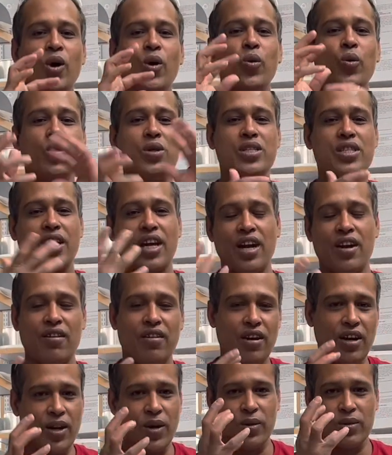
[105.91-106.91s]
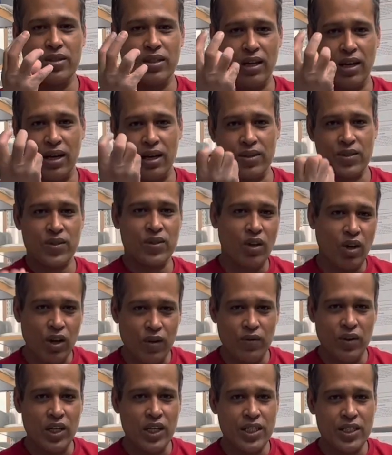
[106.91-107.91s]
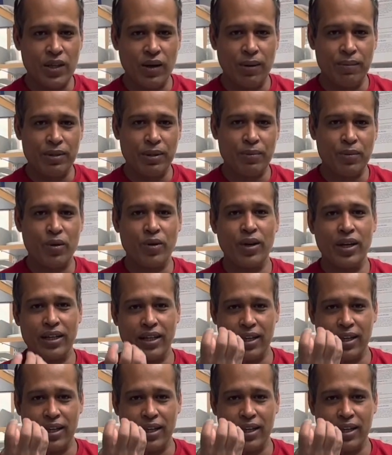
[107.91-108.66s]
which can reduce the solubility of the product,